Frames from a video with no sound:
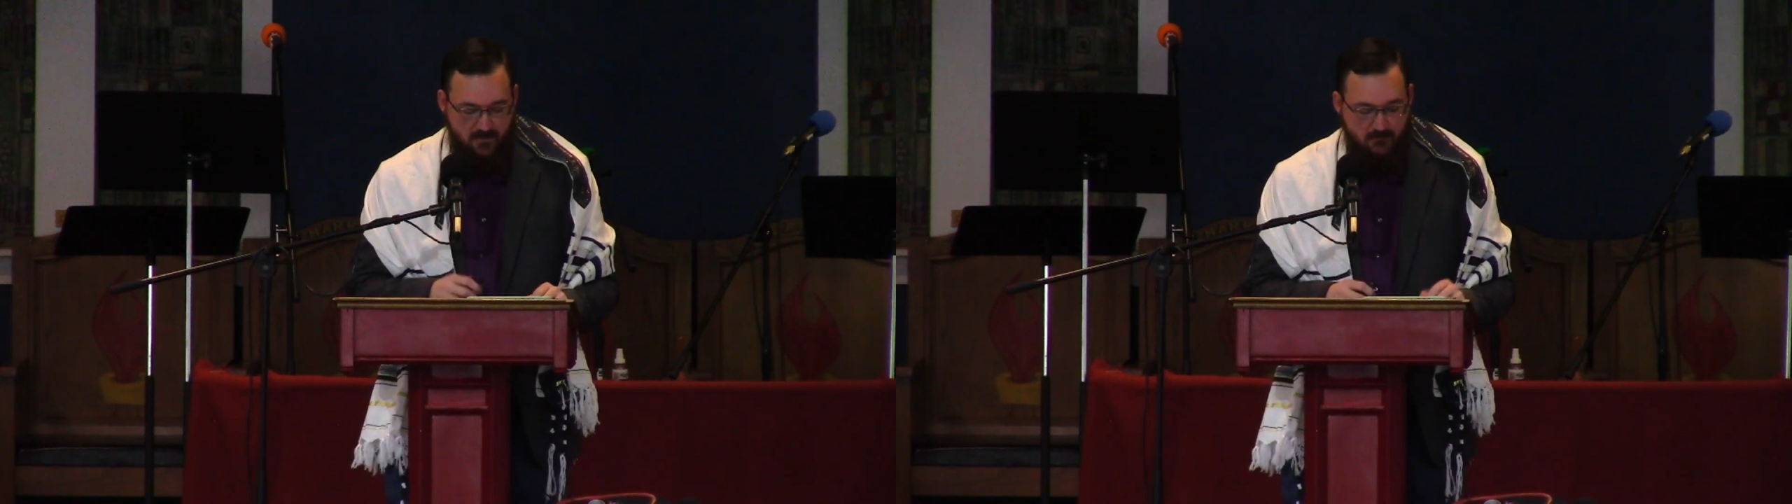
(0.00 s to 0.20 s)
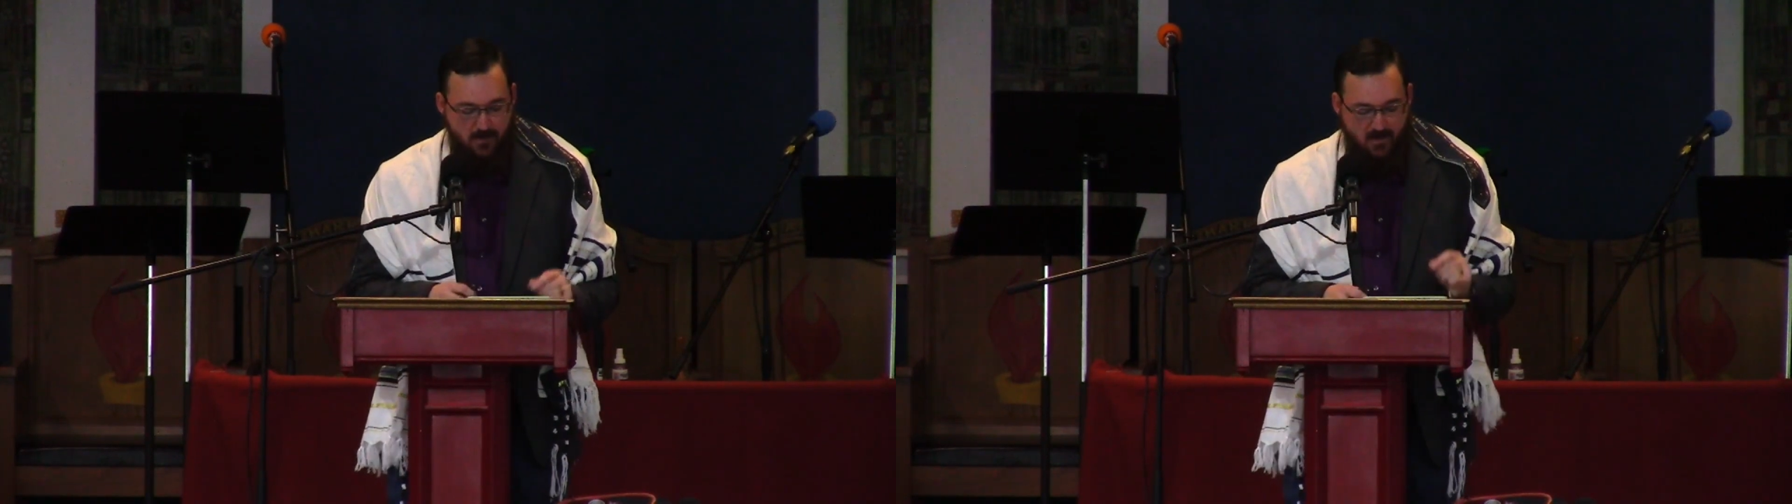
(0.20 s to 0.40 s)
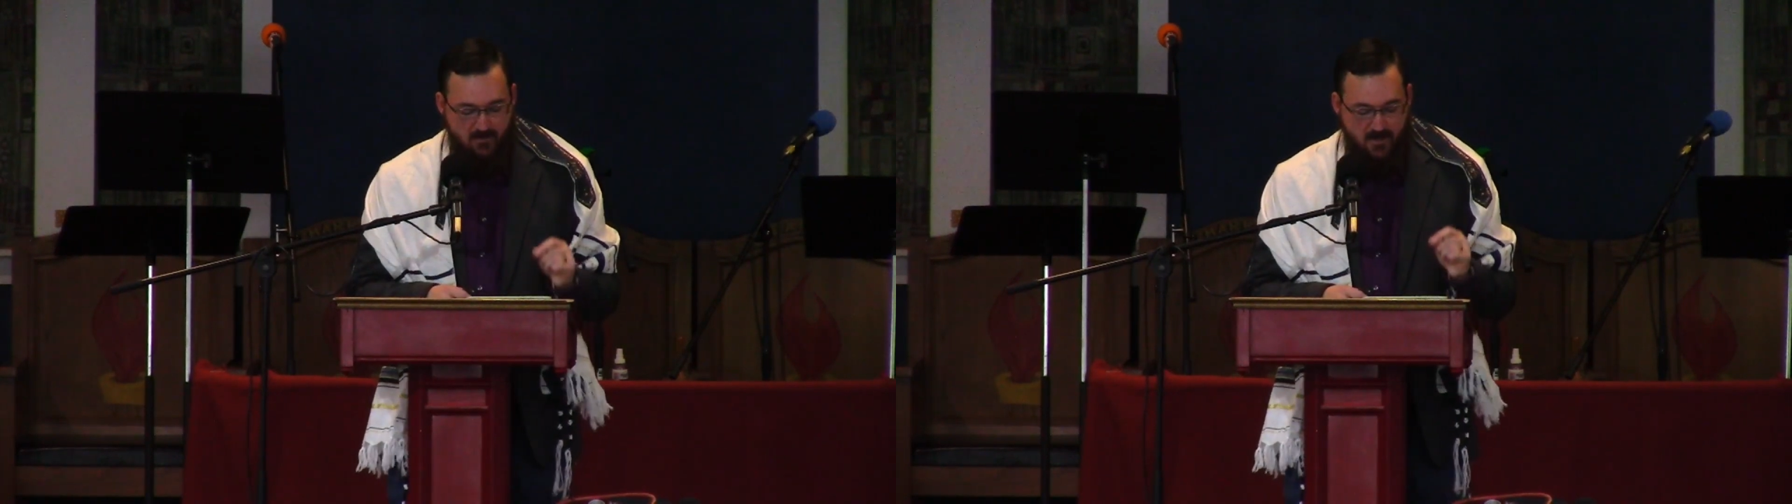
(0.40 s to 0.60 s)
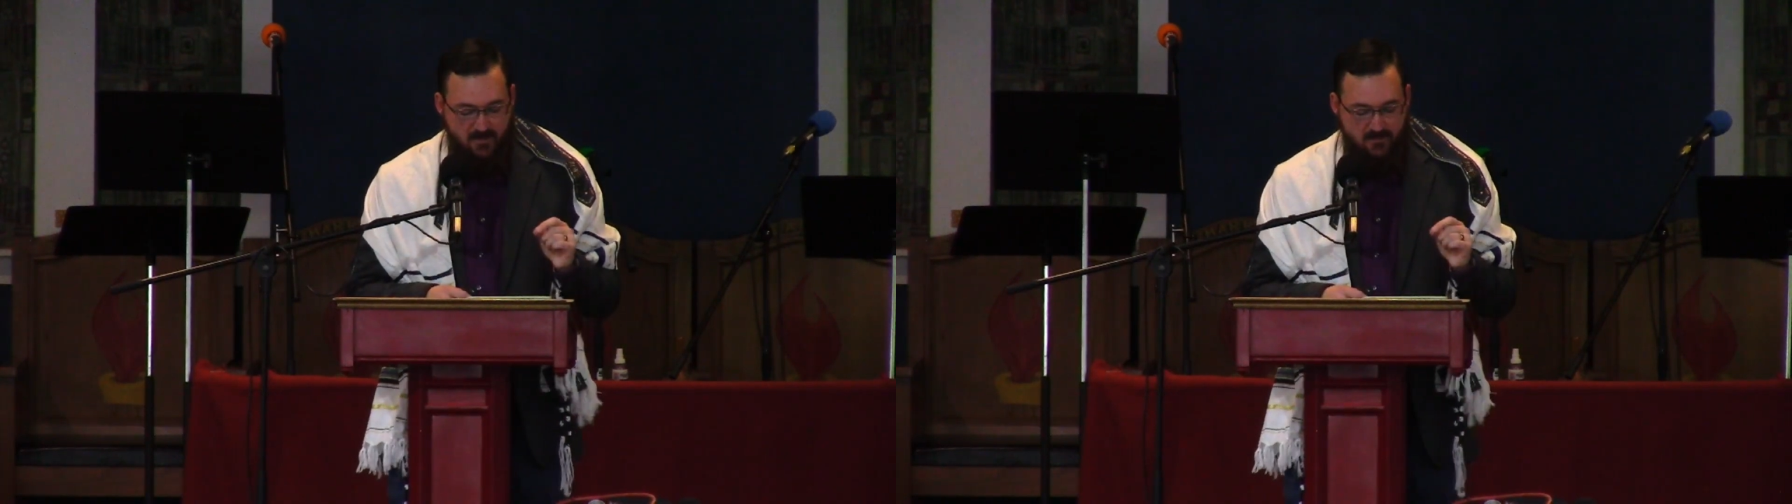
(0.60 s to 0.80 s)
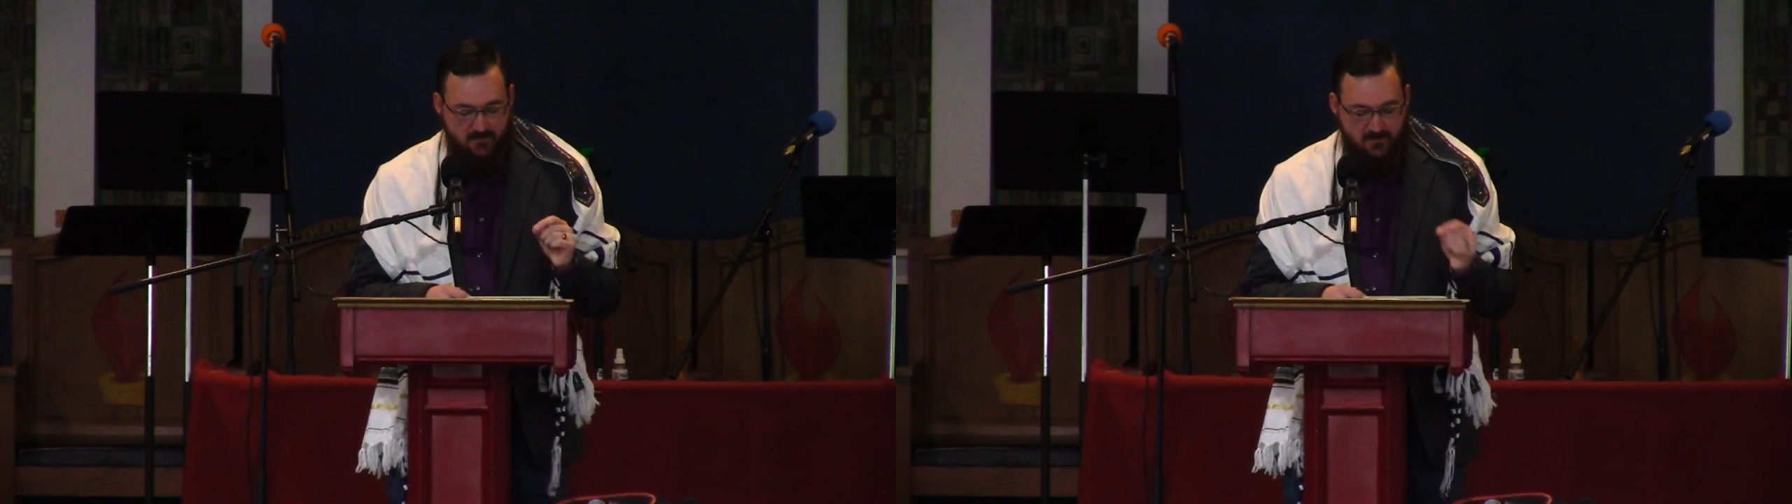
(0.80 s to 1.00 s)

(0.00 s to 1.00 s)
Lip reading: They recognized the